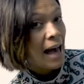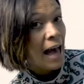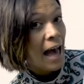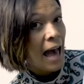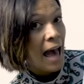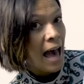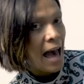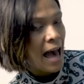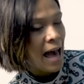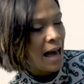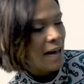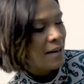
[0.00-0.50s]

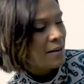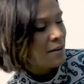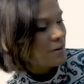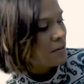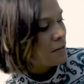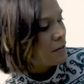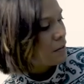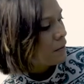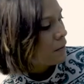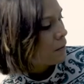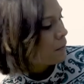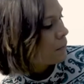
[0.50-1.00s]
And
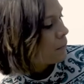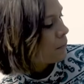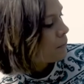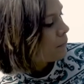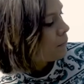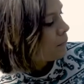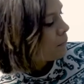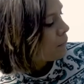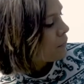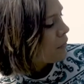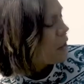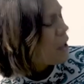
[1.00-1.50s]

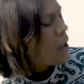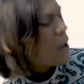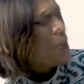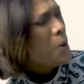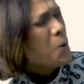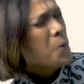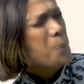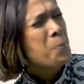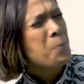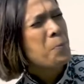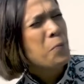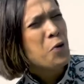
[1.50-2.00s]

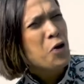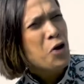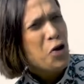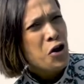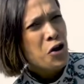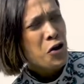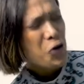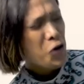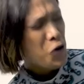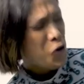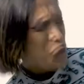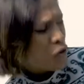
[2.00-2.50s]

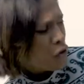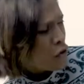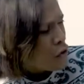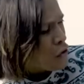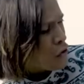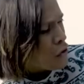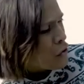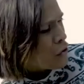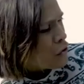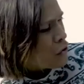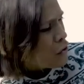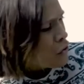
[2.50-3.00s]

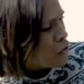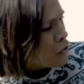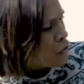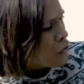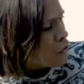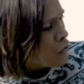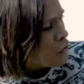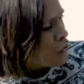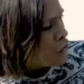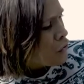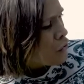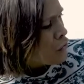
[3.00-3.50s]

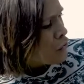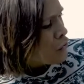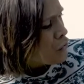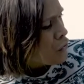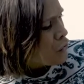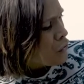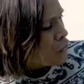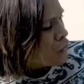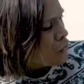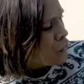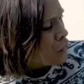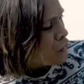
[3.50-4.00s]

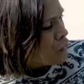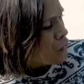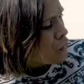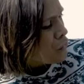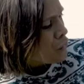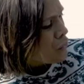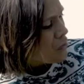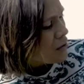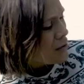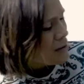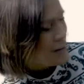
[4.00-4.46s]
boo-hoo,